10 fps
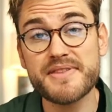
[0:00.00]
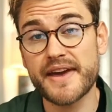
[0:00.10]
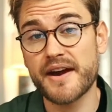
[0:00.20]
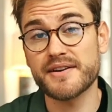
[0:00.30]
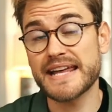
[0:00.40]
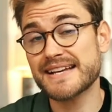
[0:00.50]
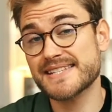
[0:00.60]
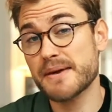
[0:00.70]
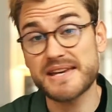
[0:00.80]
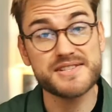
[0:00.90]
their next
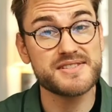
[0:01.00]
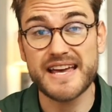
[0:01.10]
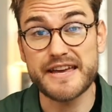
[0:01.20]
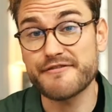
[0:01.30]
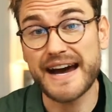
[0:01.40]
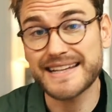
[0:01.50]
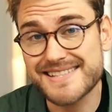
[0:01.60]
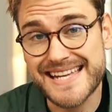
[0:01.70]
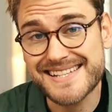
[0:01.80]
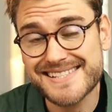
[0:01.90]
step is a final
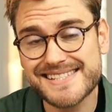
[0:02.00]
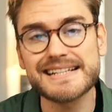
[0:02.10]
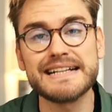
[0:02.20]
test.